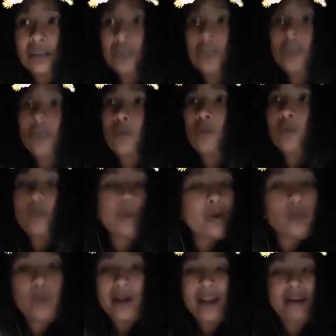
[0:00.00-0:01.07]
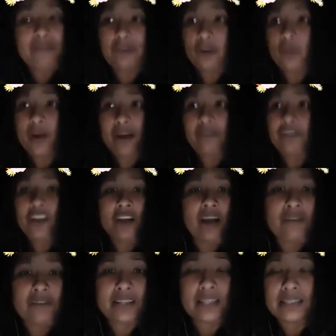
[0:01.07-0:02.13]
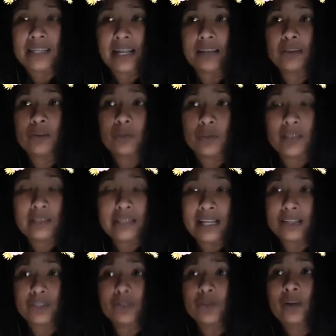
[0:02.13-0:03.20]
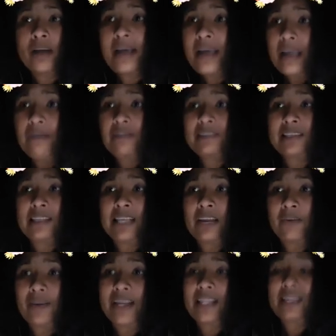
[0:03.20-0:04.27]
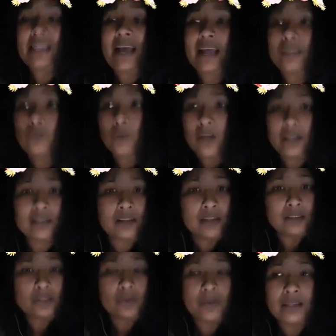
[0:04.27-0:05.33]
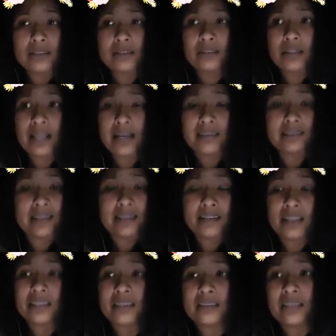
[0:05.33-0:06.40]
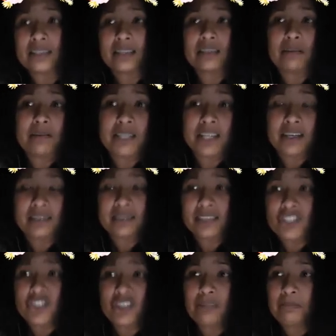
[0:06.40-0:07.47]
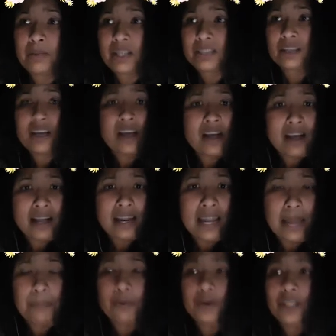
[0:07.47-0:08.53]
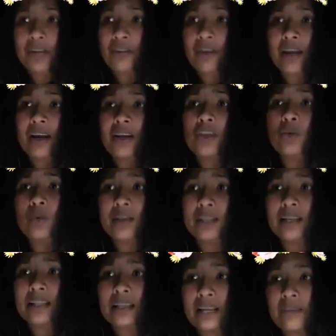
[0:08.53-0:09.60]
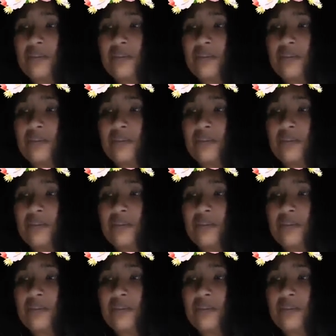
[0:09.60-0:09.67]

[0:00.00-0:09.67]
You know, wherever you're having the tattoo, if it's an area that had work done to it, like I said, not a tummy tuck incision, but a lipoed area, you want to give your